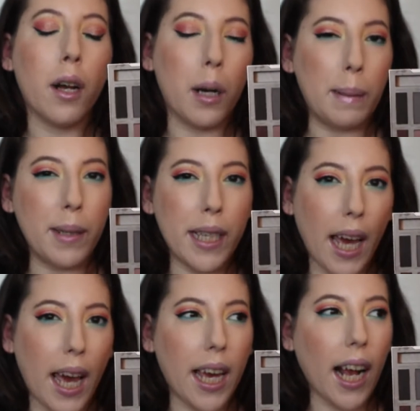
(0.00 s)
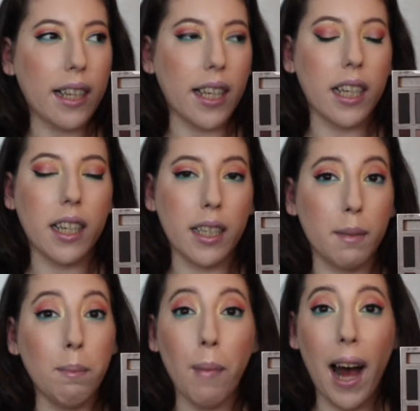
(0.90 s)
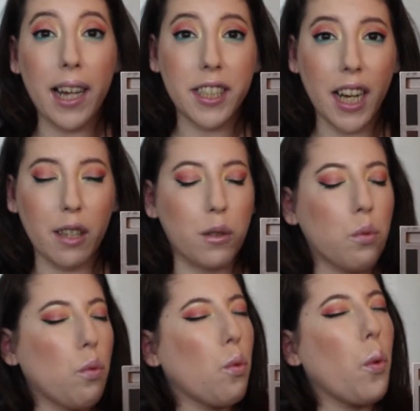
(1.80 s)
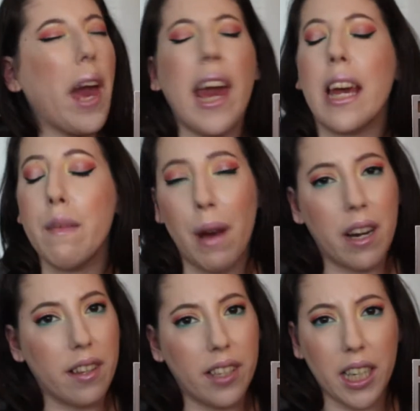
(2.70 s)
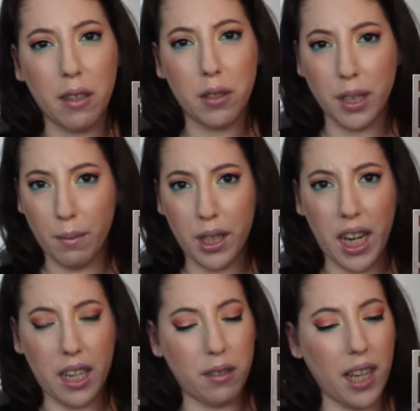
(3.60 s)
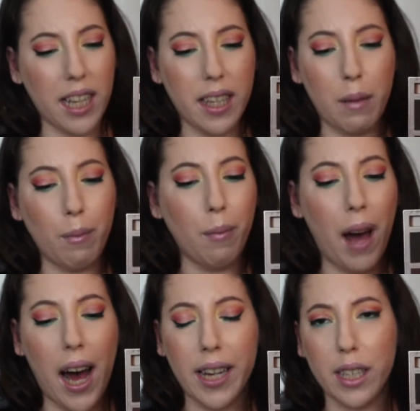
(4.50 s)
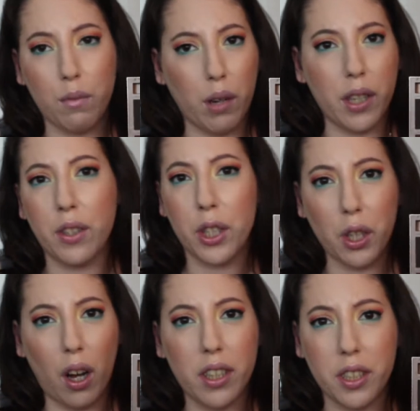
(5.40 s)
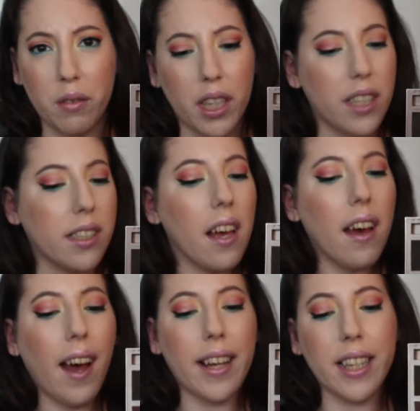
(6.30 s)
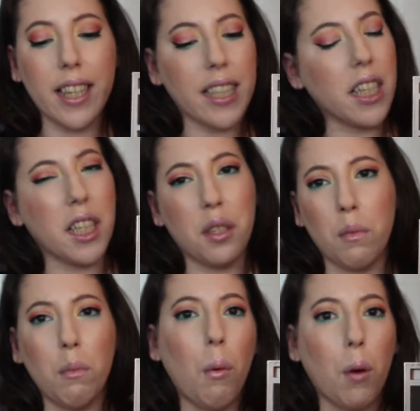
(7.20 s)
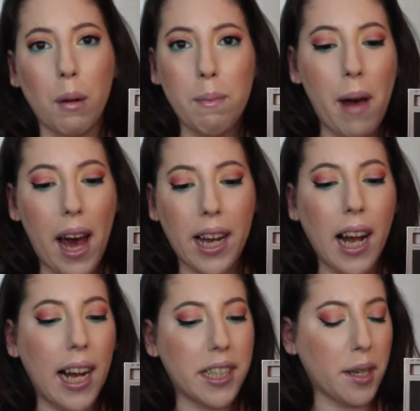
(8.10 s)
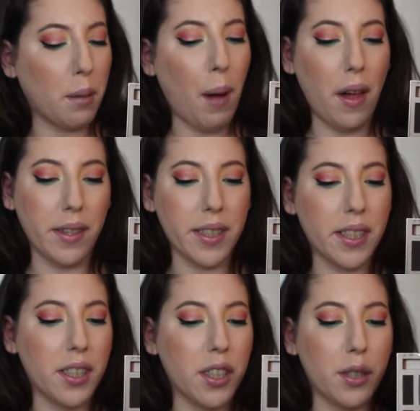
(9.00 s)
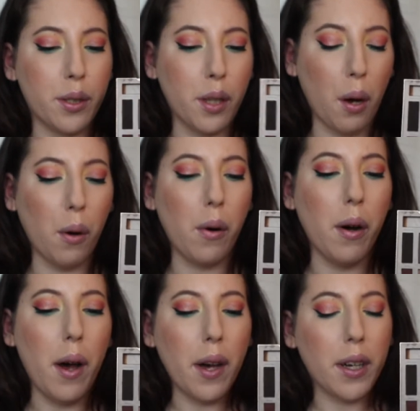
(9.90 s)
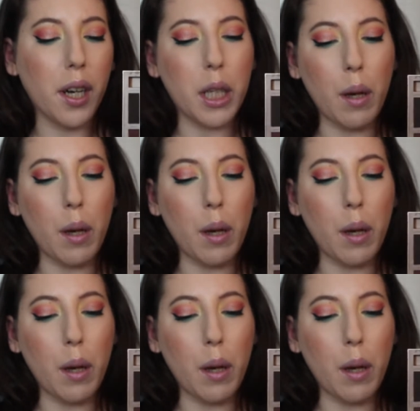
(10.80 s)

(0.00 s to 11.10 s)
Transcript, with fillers: Urban Decay I think does matte shadows way better than they do shimmer shadows. I think matte is where their strong suit is. I think they need to do more matte eyeshadow palettes. This is just so good.